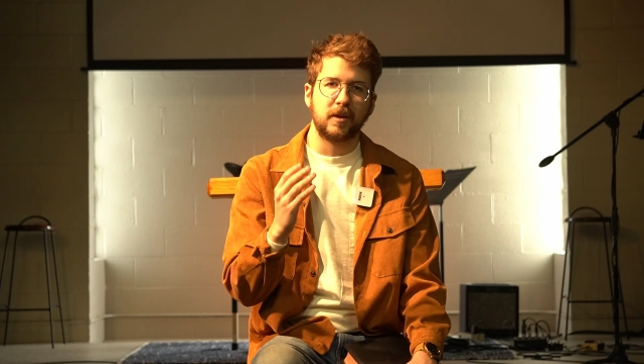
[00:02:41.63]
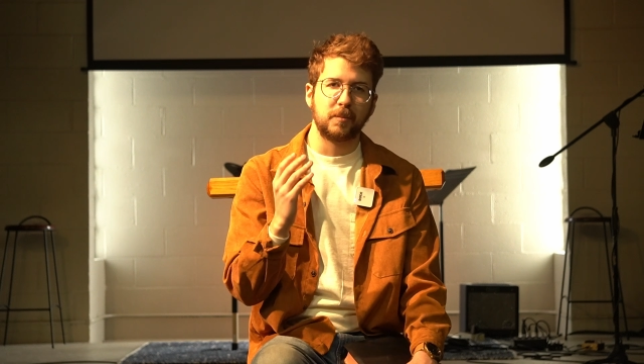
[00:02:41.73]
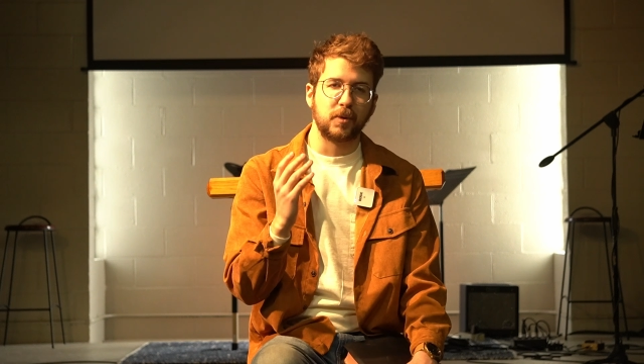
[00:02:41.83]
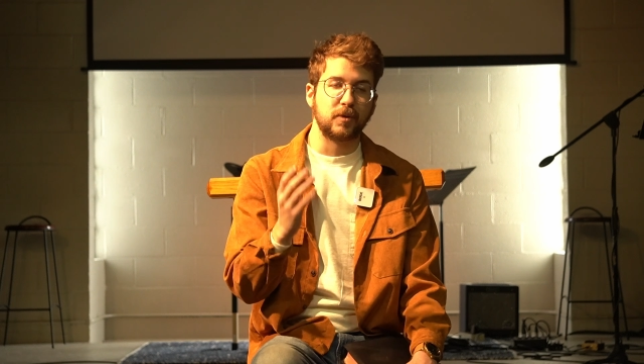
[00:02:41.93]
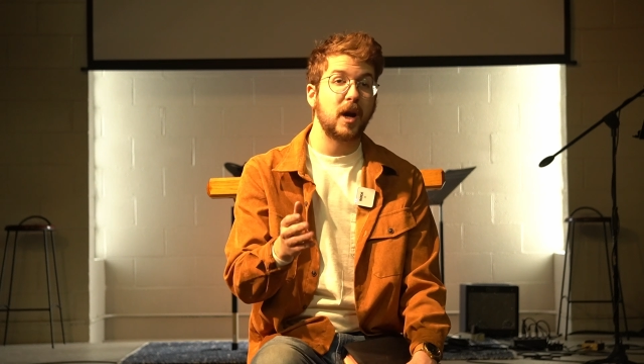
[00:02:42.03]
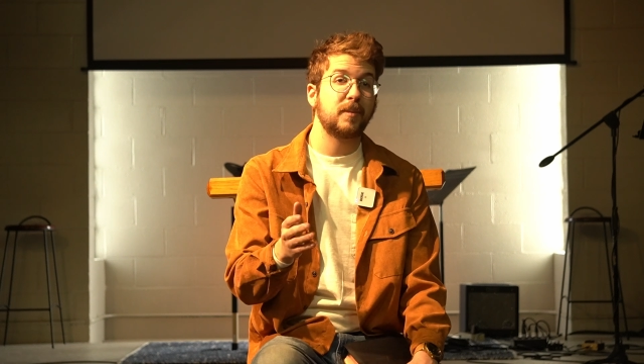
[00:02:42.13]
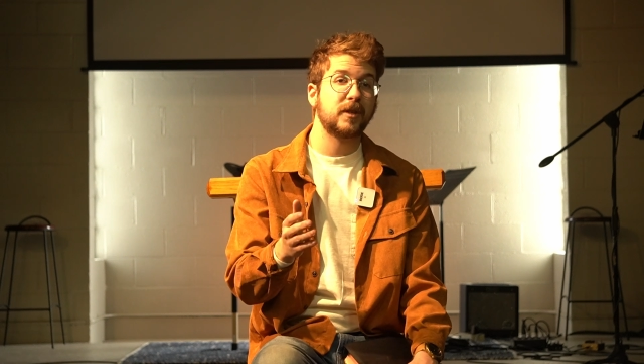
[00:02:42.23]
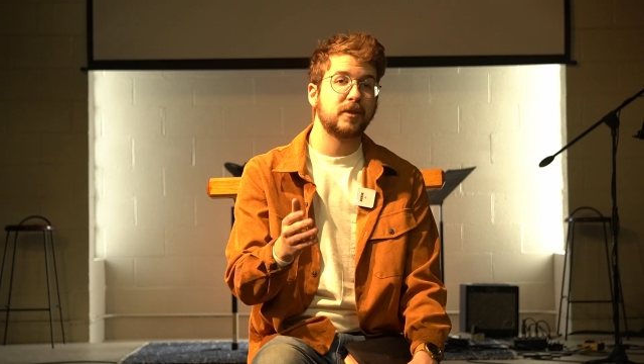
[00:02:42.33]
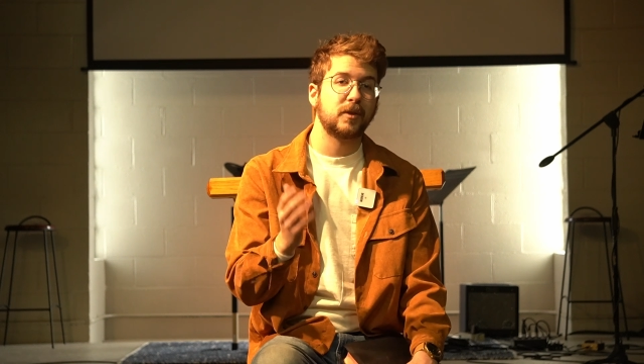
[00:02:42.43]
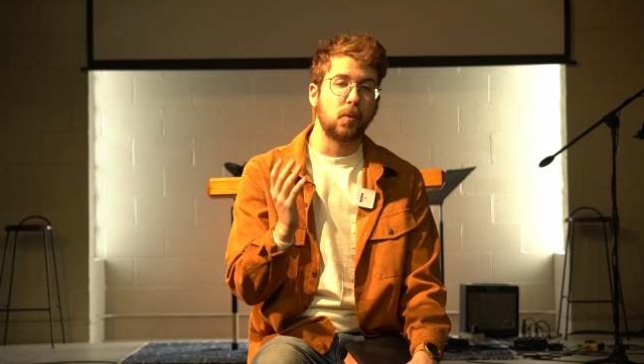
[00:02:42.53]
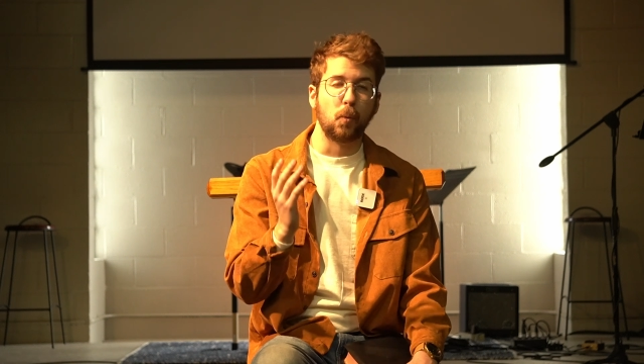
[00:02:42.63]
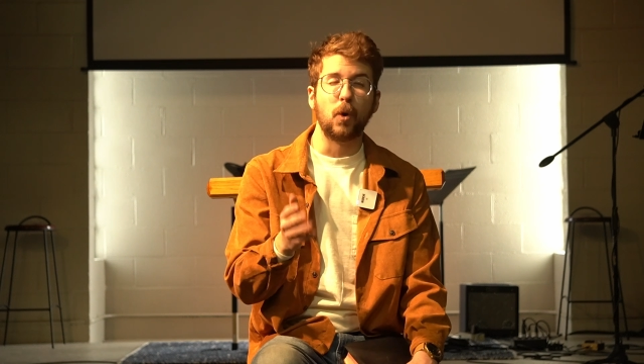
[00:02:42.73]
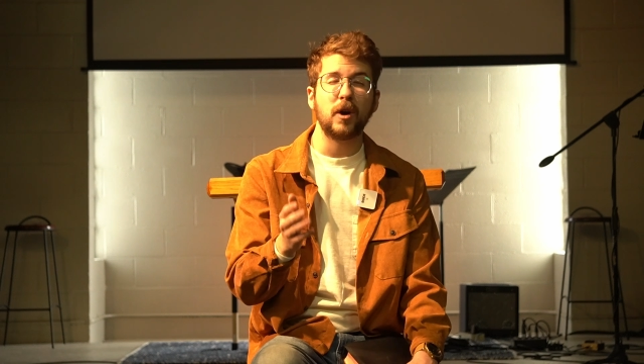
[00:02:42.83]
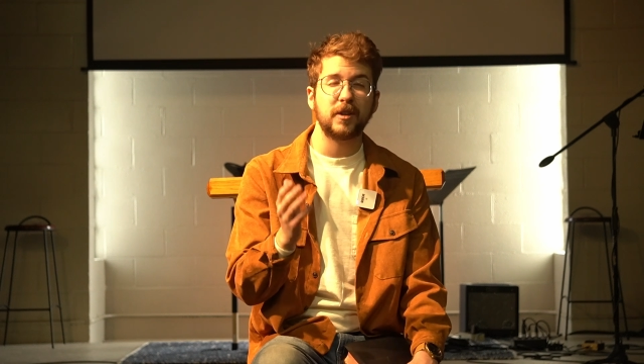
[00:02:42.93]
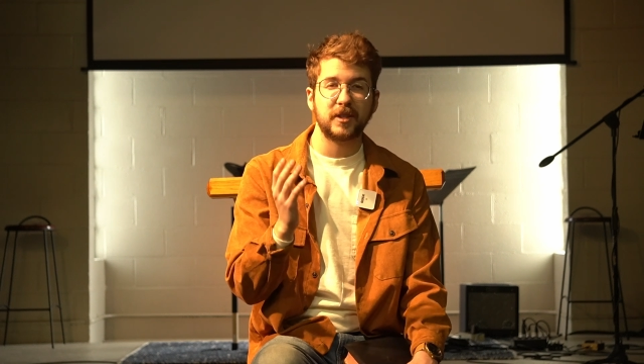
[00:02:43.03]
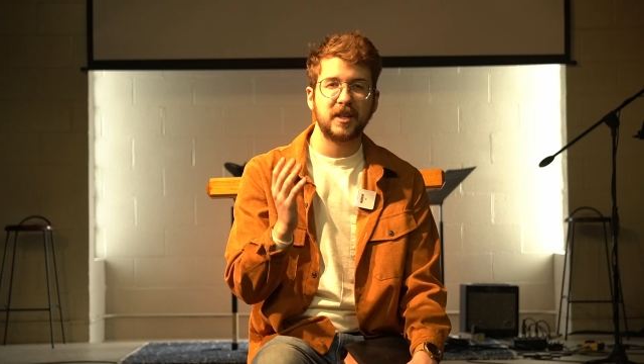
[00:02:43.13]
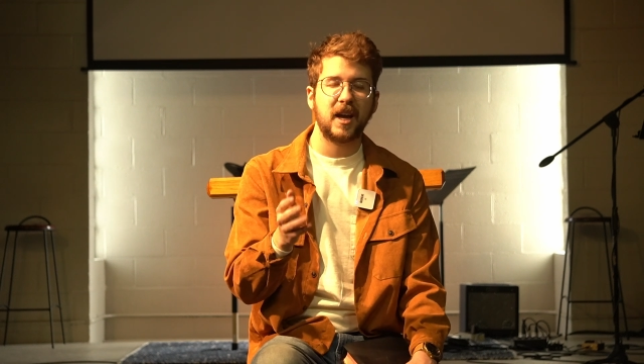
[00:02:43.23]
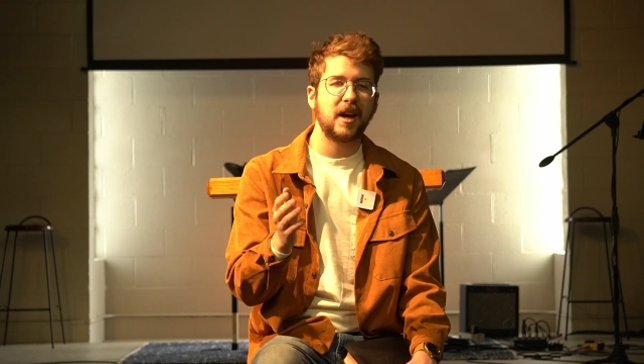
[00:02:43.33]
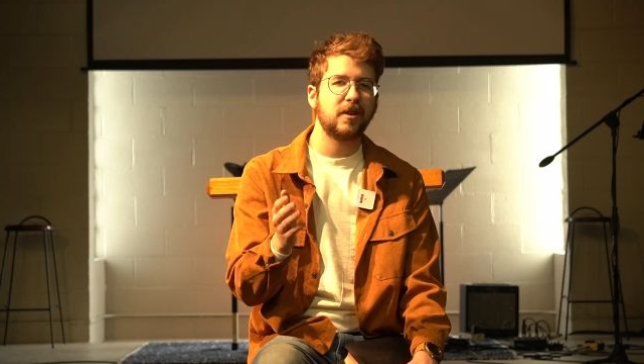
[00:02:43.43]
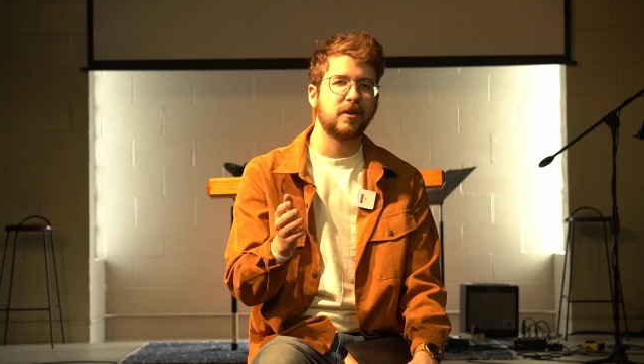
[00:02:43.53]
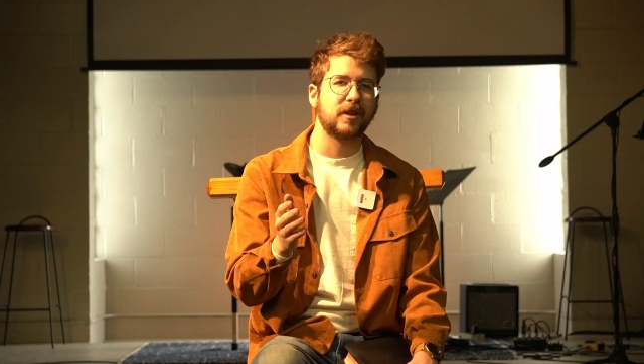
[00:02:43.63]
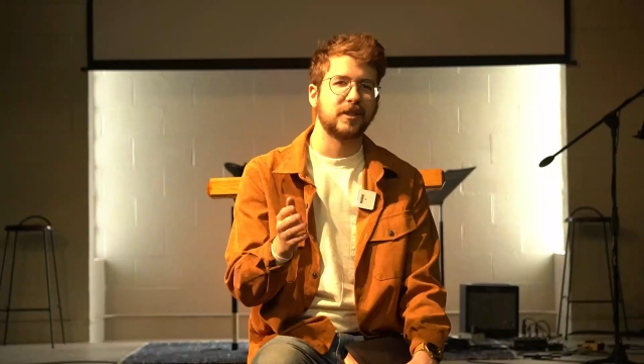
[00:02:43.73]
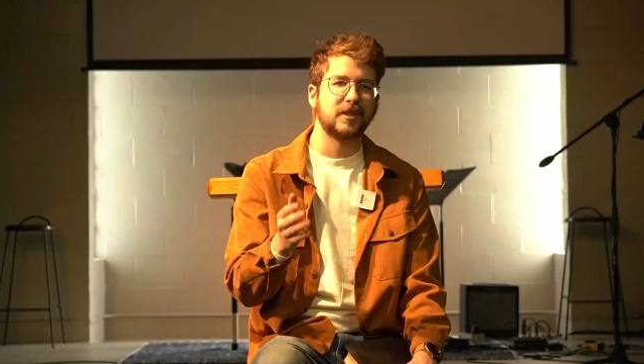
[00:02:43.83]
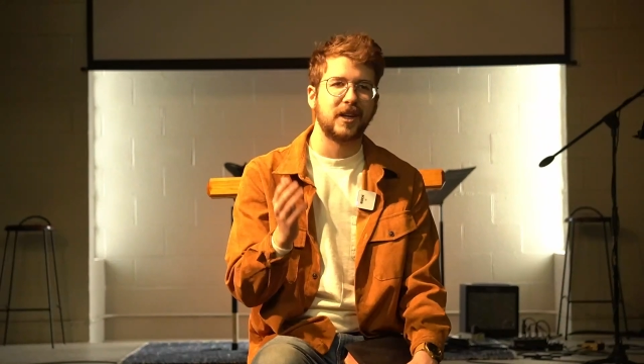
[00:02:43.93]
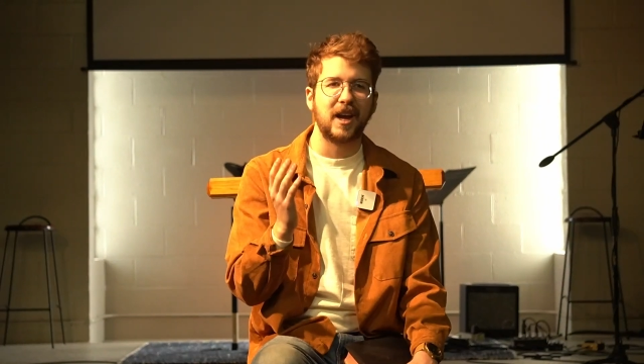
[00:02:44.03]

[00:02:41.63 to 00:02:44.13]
Barabbas was an anarchist